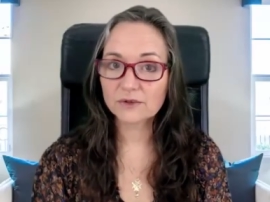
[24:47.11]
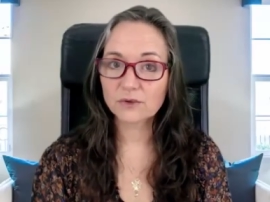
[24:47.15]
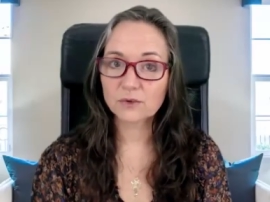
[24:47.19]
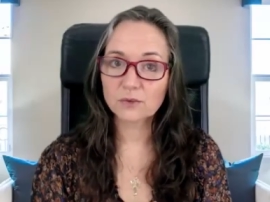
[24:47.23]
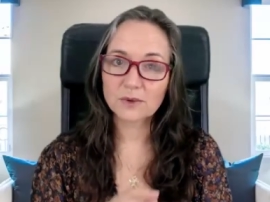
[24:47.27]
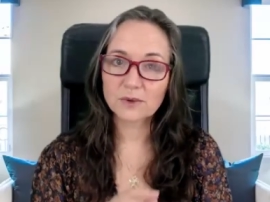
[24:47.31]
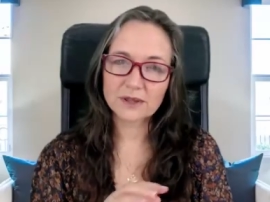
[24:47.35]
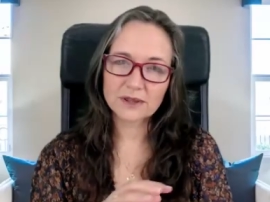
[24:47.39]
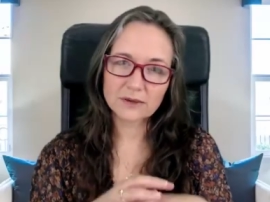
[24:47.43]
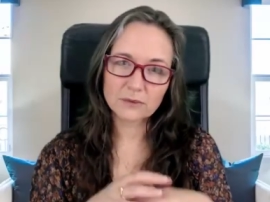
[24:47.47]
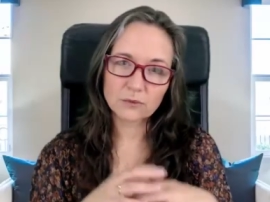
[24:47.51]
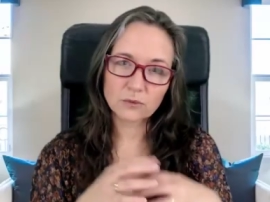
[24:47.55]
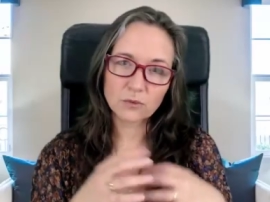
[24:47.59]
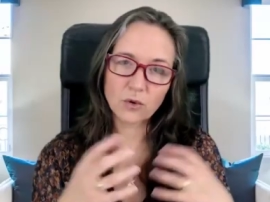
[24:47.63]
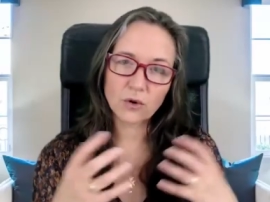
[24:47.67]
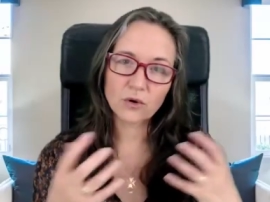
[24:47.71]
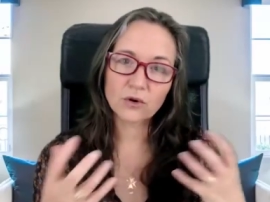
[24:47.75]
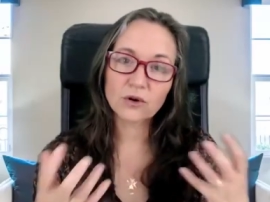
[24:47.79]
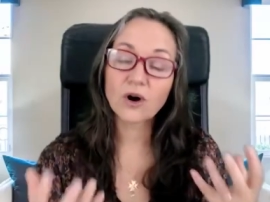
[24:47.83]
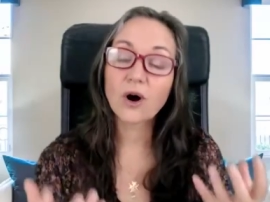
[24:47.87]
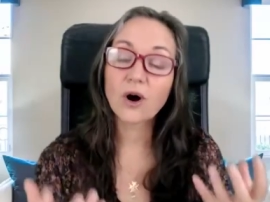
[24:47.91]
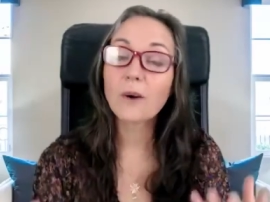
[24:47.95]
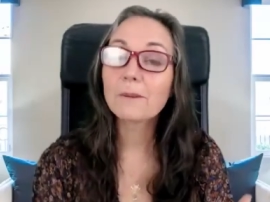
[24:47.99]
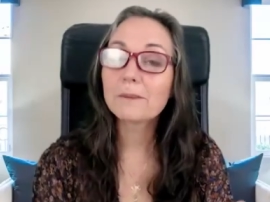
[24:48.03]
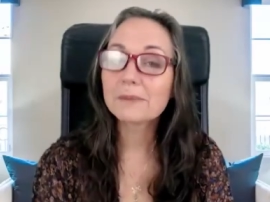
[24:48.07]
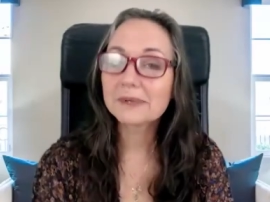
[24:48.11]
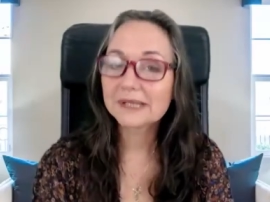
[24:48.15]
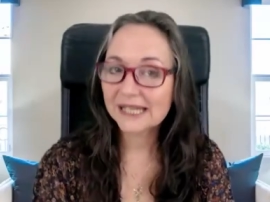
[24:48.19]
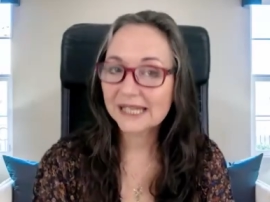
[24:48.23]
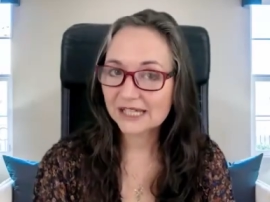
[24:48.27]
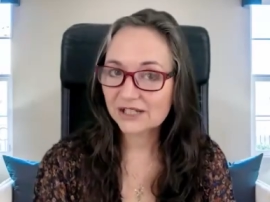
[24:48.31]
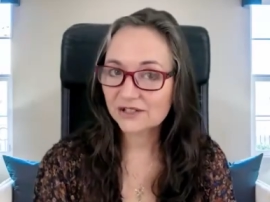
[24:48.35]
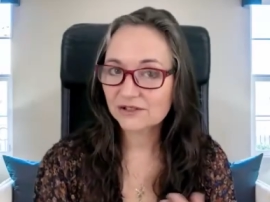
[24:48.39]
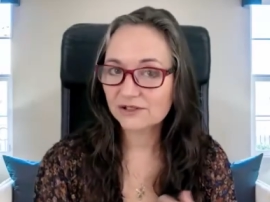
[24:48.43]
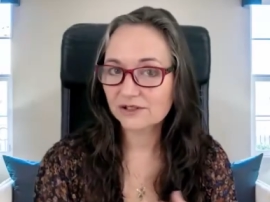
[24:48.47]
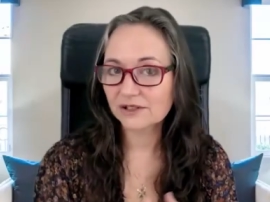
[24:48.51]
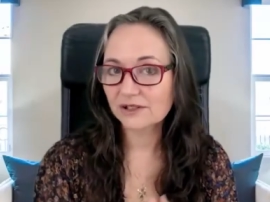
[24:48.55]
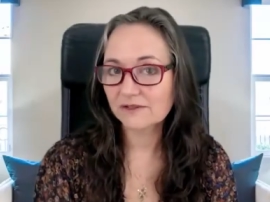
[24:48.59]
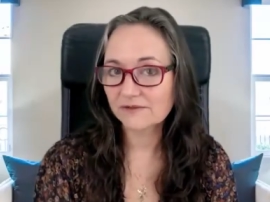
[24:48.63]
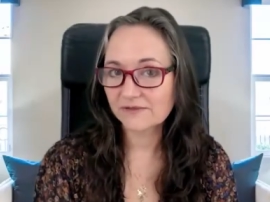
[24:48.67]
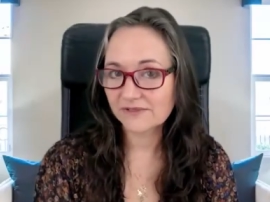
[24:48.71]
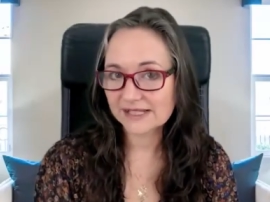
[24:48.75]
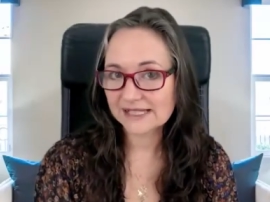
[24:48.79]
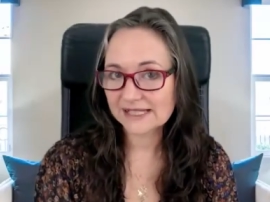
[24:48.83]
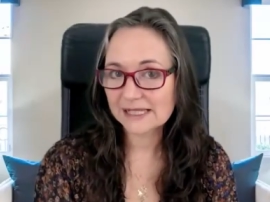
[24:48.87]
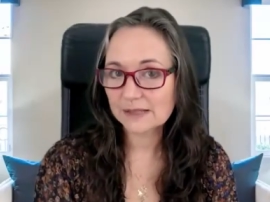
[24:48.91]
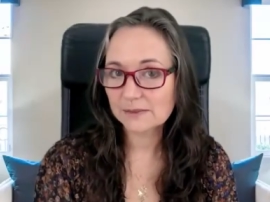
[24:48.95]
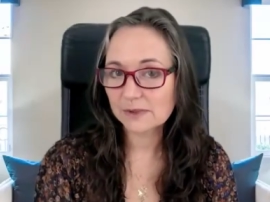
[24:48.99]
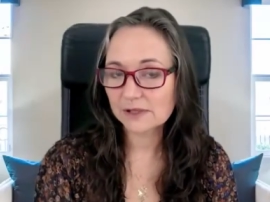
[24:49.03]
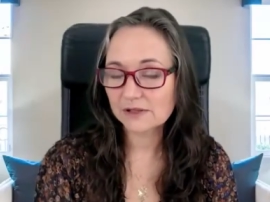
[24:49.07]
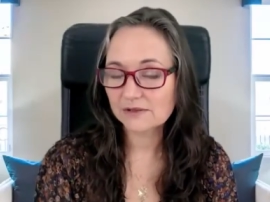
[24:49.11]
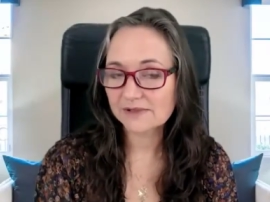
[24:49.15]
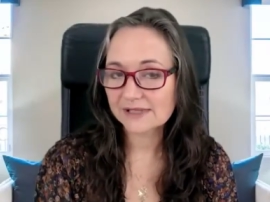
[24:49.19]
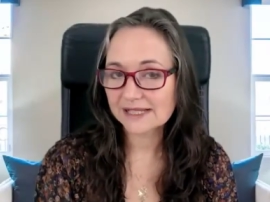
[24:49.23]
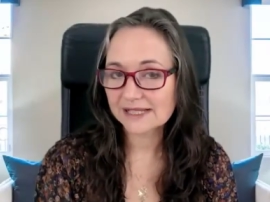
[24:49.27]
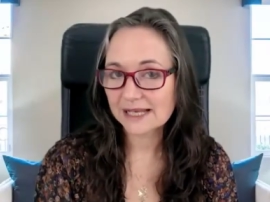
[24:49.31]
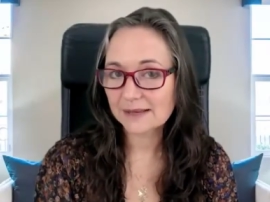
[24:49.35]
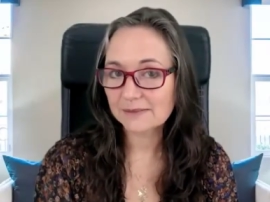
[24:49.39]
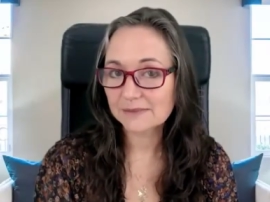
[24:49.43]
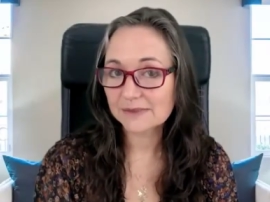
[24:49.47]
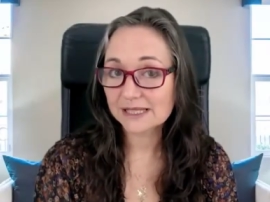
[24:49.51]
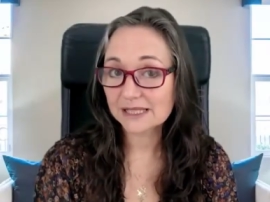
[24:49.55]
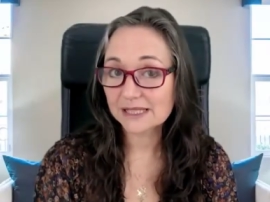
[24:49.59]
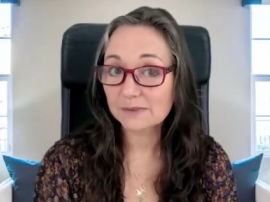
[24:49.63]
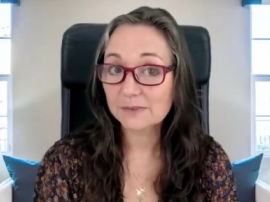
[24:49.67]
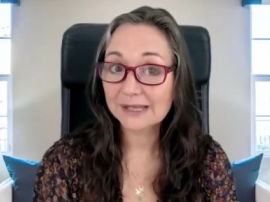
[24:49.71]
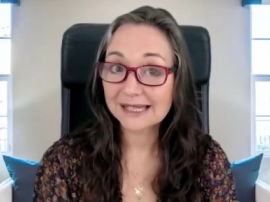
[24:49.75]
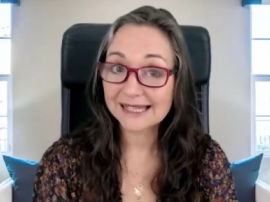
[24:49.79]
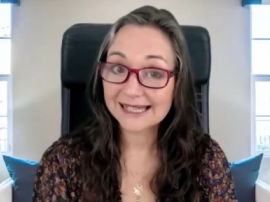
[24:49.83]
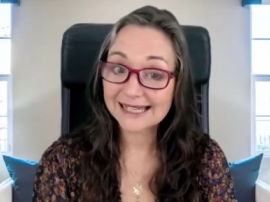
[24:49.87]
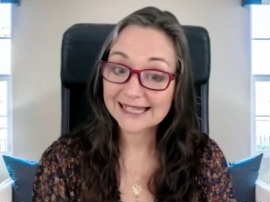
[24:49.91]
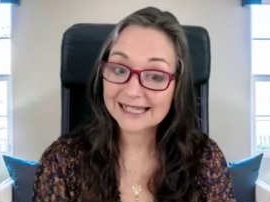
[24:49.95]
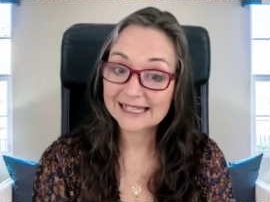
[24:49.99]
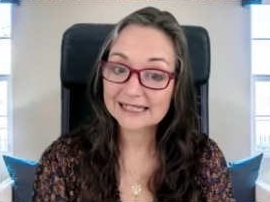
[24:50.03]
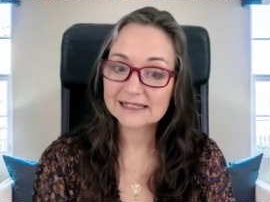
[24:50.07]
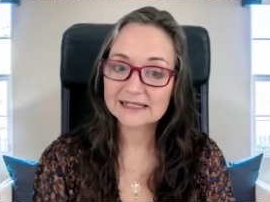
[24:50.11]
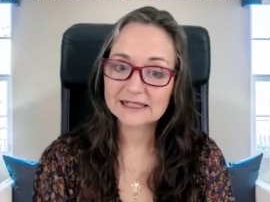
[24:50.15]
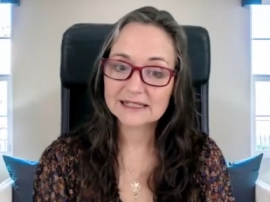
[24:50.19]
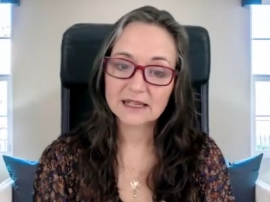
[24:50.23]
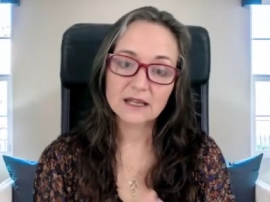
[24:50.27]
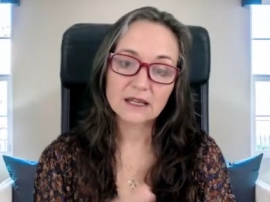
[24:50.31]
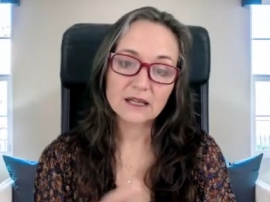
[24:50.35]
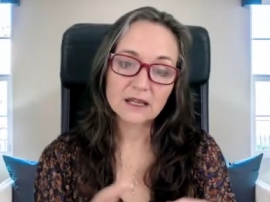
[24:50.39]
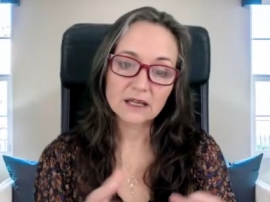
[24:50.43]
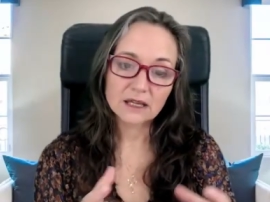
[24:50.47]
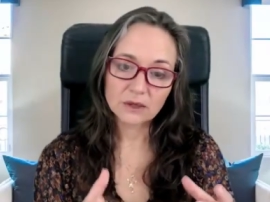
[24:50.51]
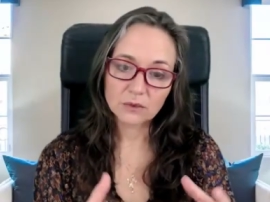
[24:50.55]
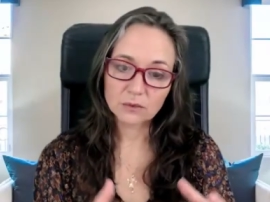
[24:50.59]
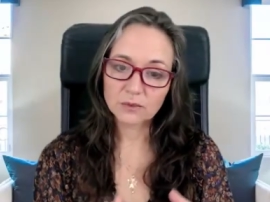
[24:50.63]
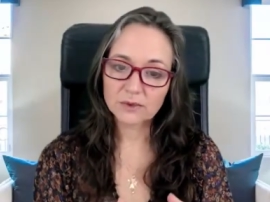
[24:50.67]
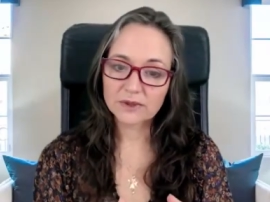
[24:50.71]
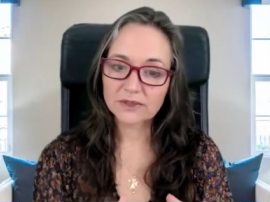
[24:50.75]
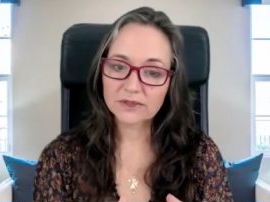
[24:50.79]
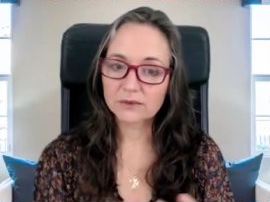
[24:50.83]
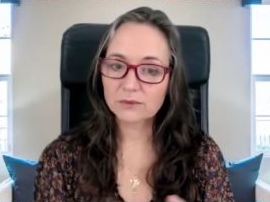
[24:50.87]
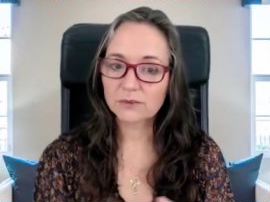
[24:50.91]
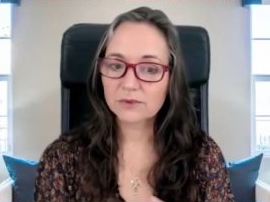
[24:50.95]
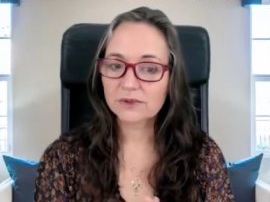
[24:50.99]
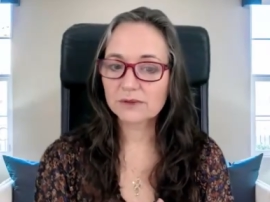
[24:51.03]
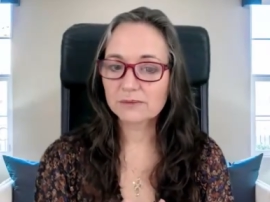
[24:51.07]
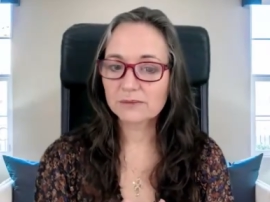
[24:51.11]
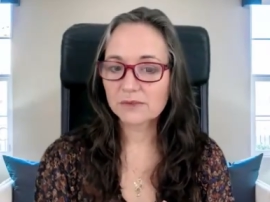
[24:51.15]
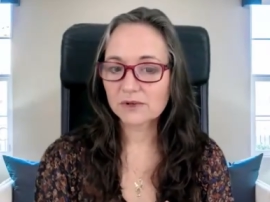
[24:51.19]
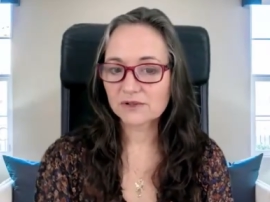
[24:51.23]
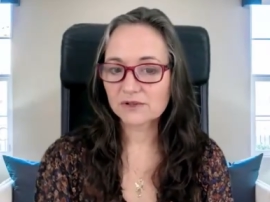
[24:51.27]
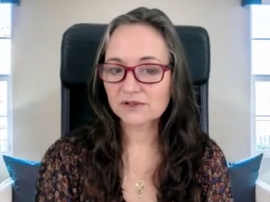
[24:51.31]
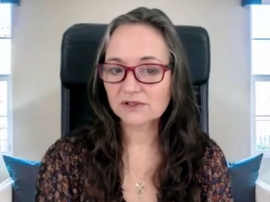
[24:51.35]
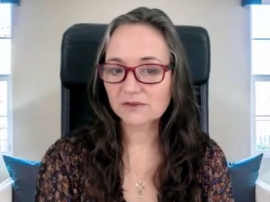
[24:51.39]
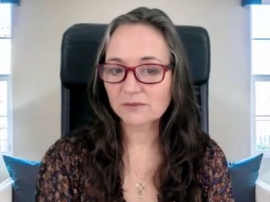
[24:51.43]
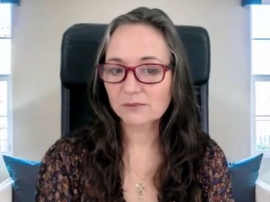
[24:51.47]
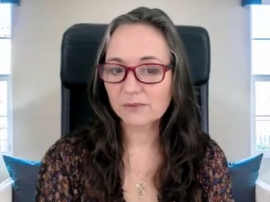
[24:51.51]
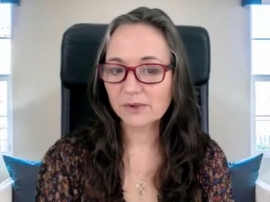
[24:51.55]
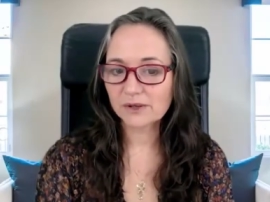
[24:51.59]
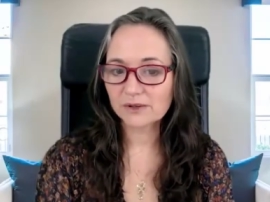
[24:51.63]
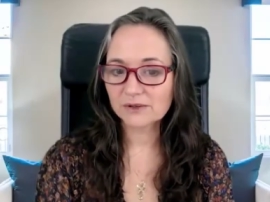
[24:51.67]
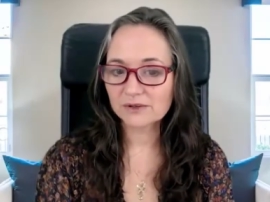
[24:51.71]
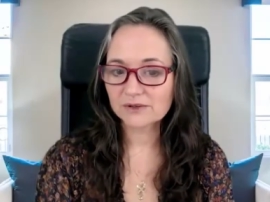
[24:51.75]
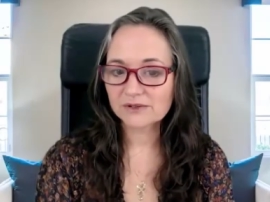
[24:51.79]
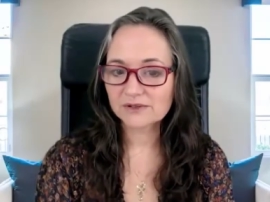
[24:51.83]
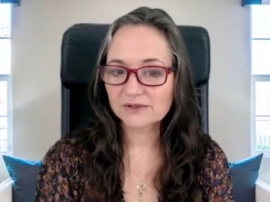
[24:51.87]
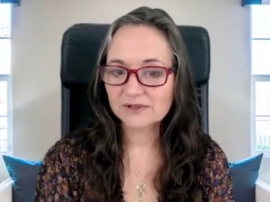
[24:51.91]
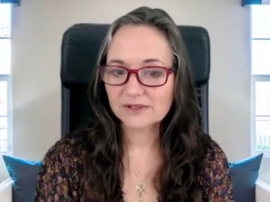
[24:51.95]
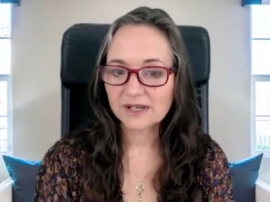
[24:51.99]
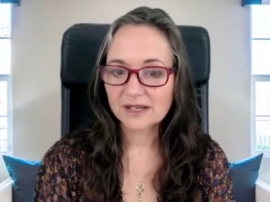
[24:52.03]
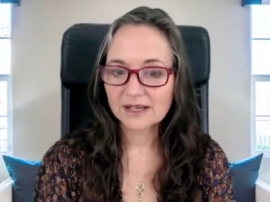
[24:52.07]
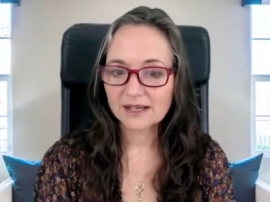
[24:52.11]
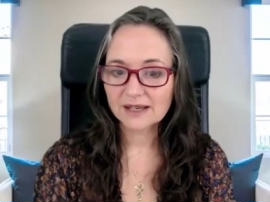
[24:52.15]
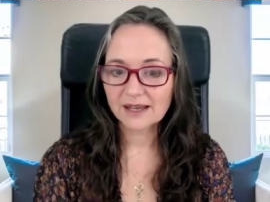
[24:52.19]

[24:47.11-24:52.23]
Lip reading: or what combination of vestibular receptors are being hit with the motion of boats.